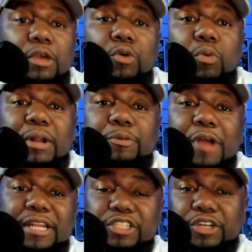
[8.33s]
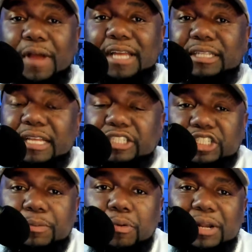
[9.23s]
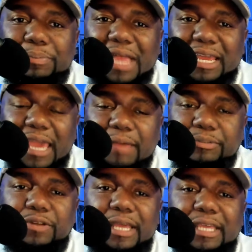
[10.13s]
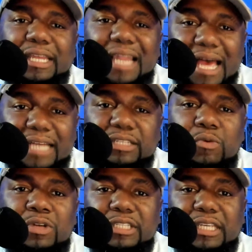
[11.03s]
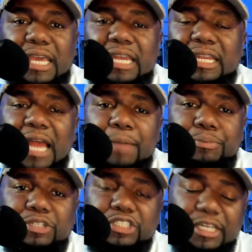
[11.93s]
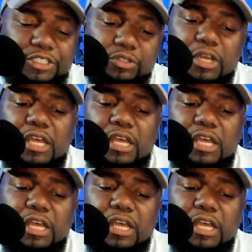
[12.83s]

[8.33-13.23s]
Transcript: what up, grinders and granddads? It's your boy, the Black Abstract. You're locked in once again, and I appreciate you.